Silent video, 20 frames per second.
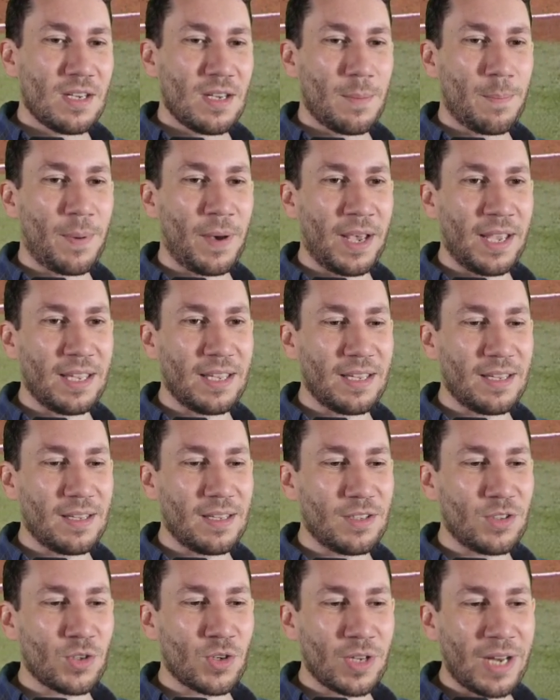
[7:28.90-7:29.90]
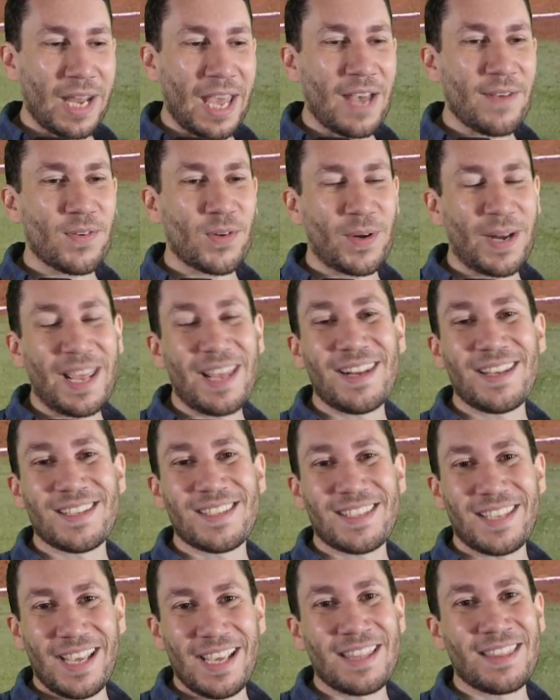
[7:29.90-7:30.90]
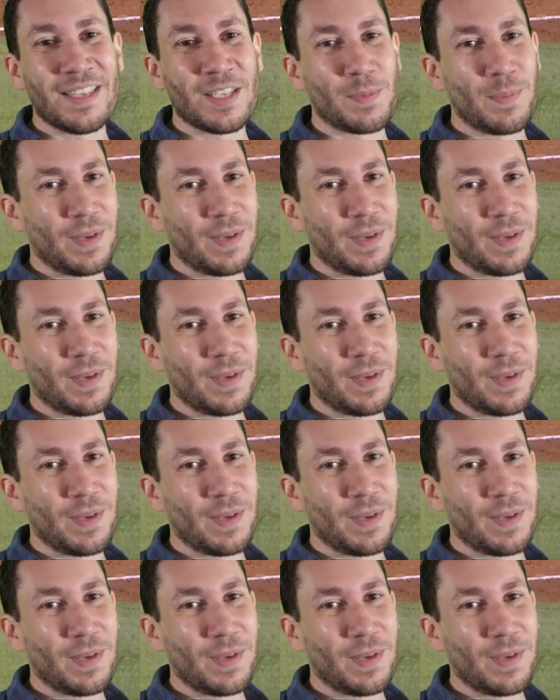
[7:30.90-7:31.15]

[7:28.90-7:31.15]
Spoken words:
But you're going to have Hernandez take this